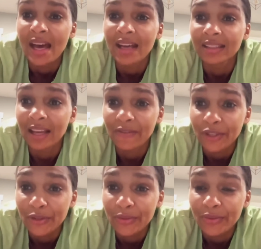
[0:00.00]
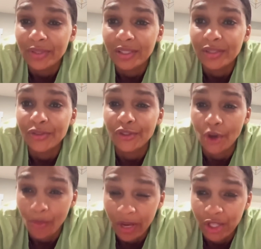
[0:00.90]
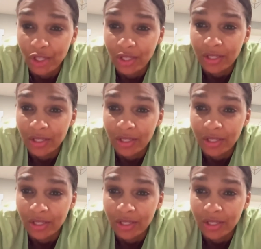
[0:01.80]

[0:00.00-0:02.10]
I love you so much.